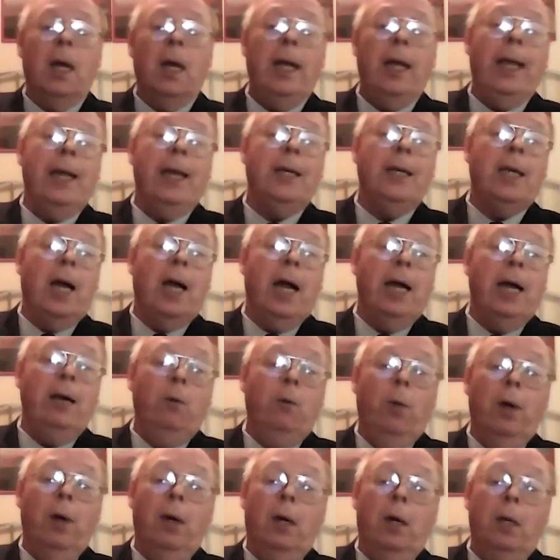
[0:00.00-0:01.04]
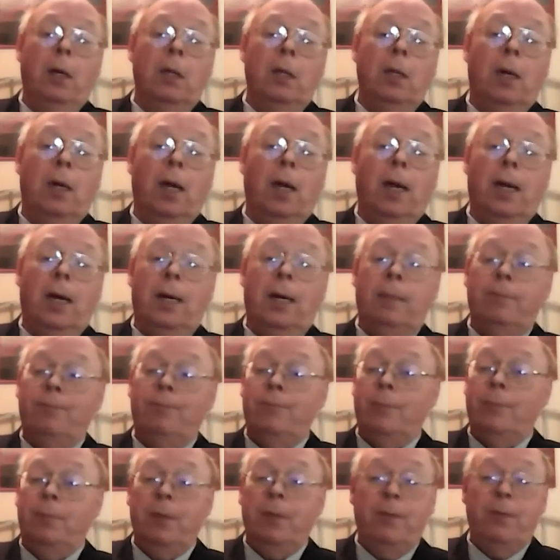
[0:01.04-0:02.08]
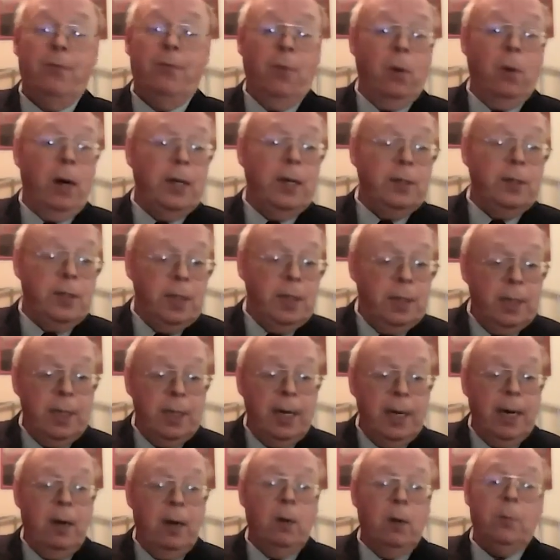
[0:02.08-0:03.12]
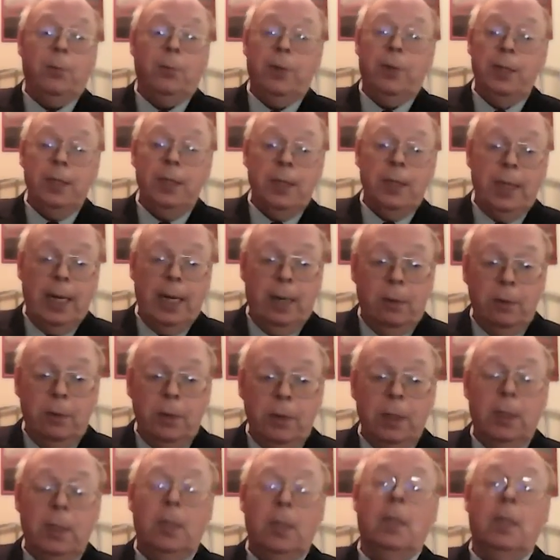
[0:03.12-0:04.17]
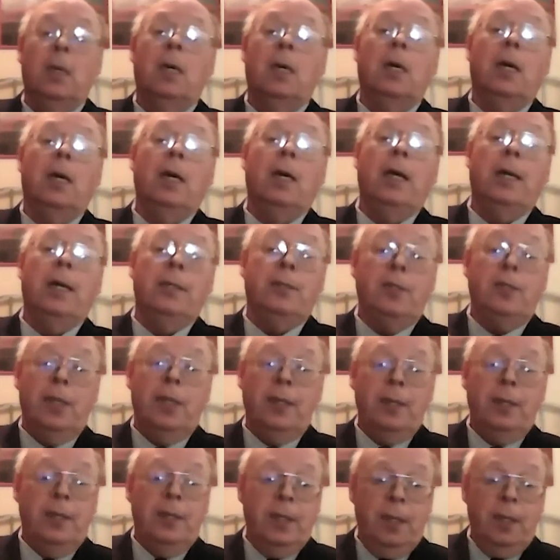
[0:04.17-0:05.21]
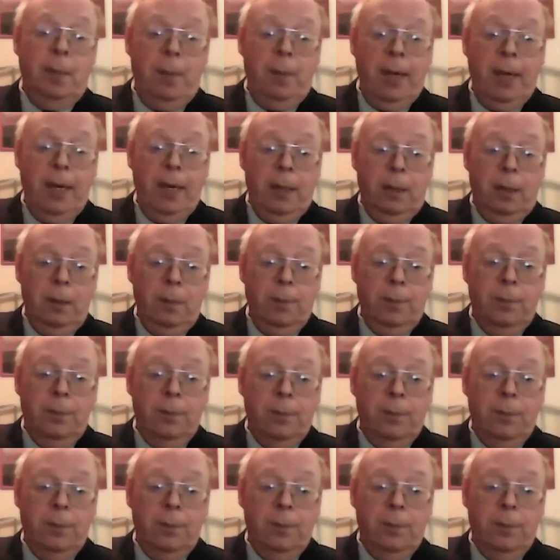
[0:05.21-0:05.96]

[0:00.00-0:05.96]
and I will, before I send it out, print it out, and send it in the mail,